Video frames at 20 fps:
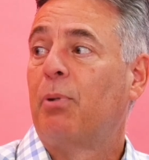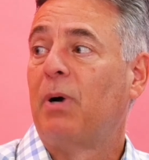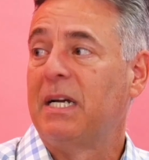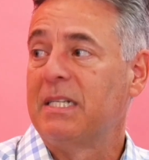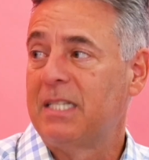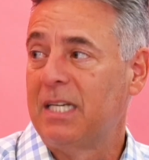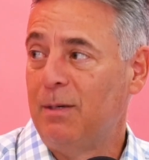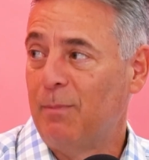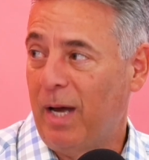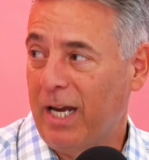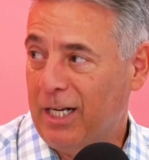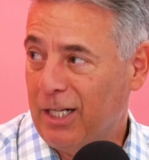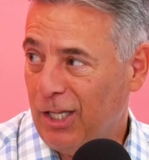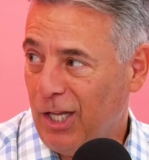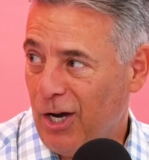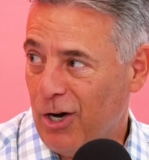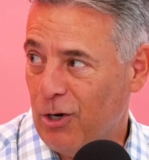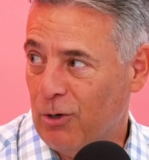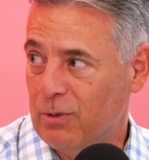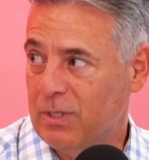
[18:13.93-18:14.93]
Pressing my
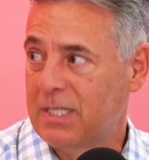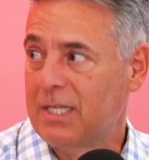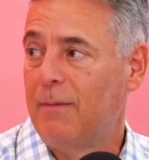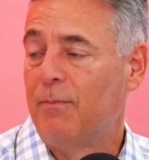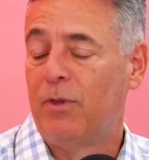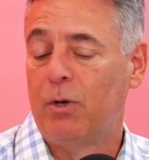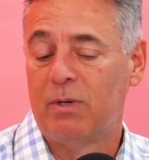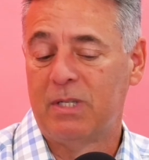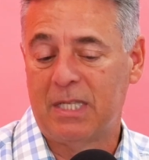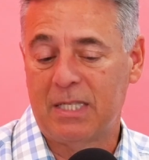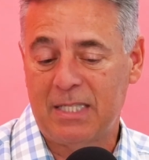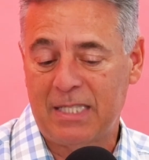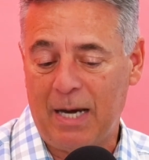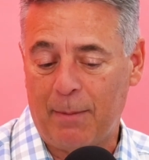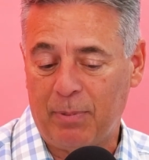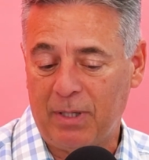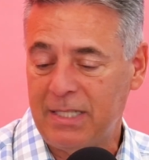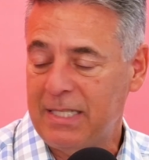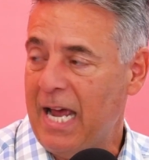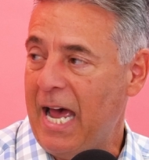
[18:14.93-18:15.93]
clothes, there was a
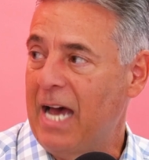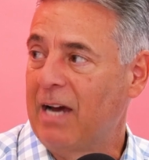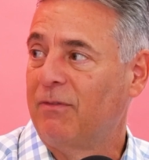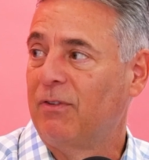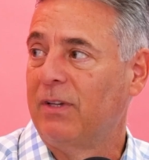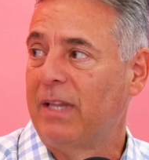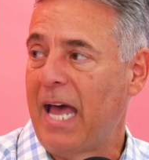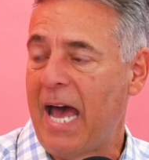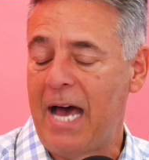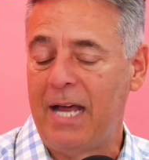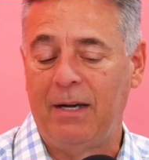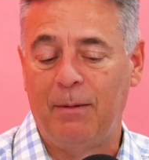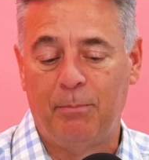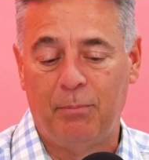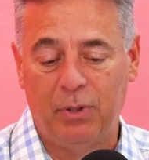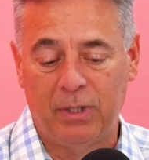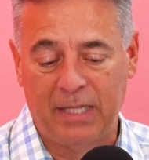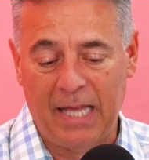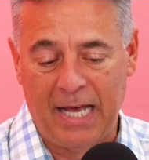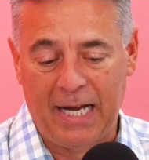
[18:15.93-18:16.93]
separate tag for that,
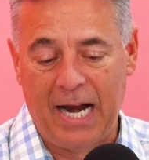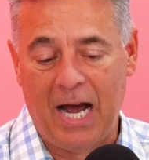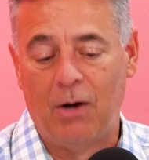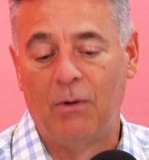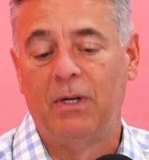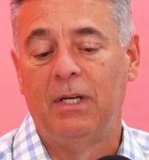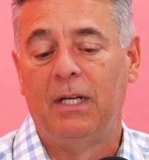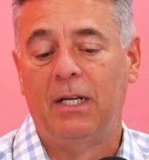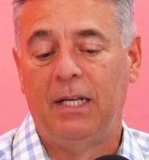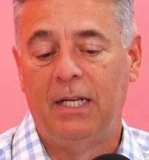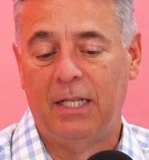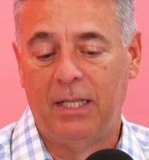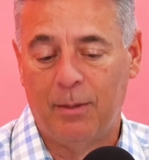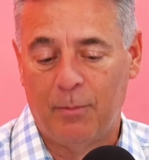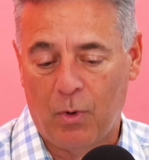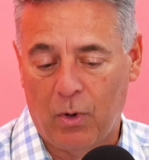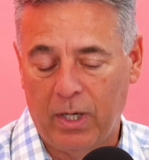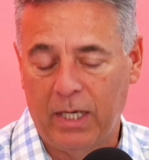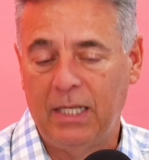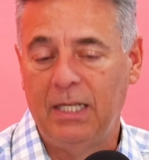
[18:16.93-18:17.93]
put that out in
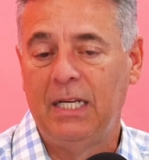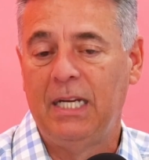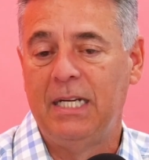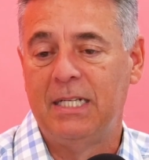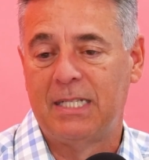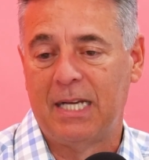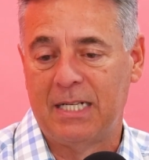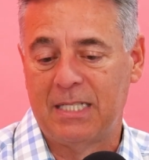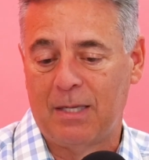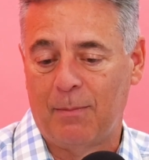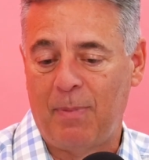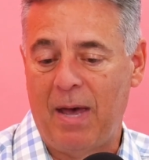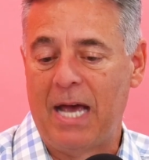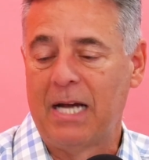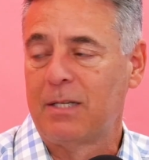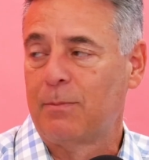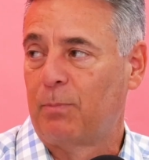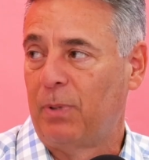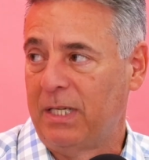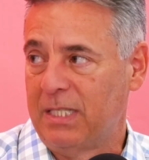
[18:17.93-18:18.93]
the morning, he takes it
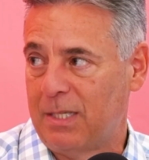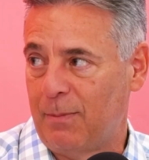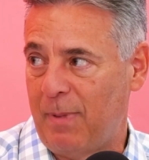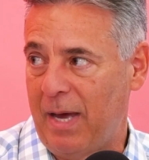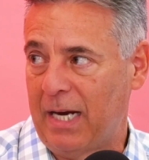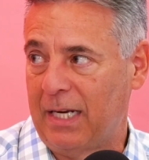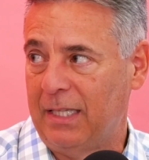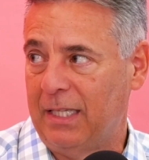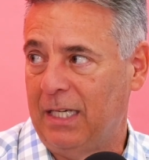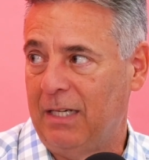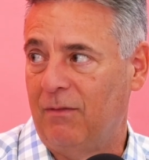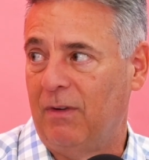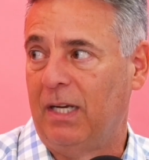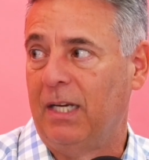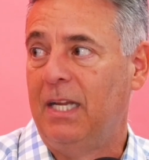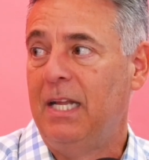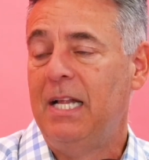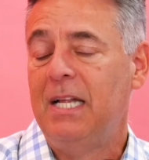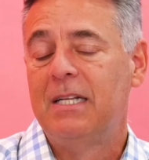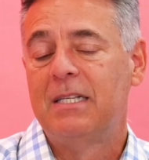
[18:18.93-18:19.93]
back, brings it back in the
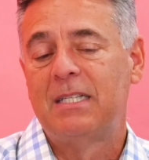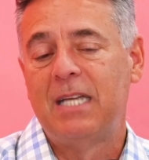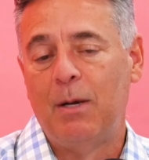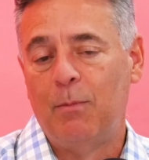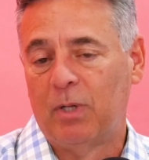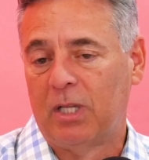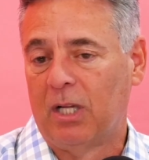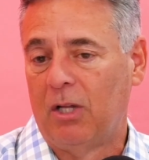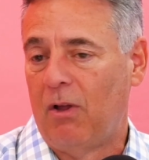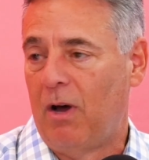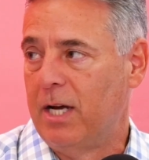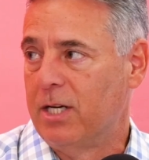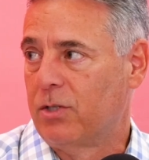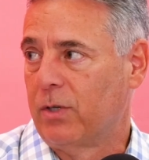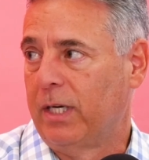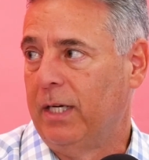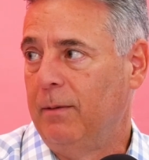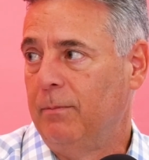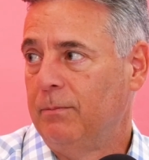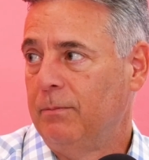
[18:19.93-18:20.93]
evening. Same with the
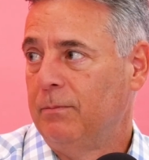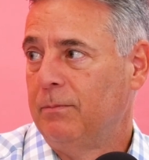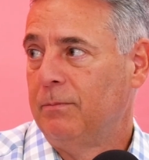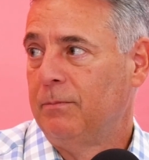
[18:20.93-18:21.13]
laundry.